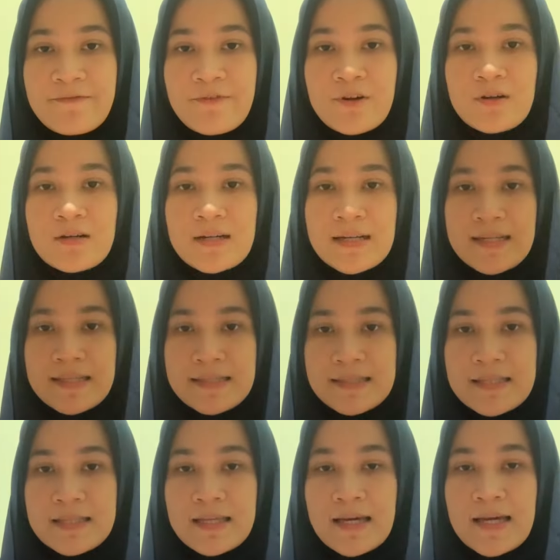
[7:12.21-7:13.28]
for
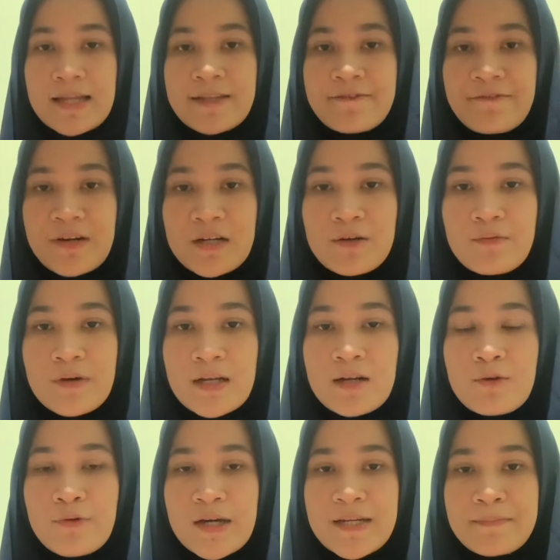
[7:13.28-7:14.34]
greeting and farewell
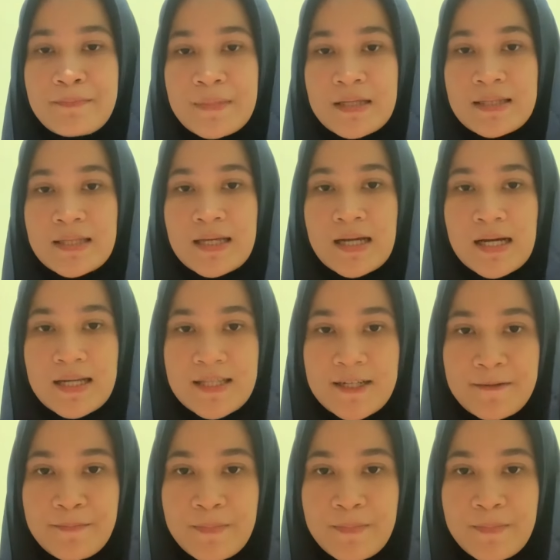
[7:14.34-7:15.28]
when meeting other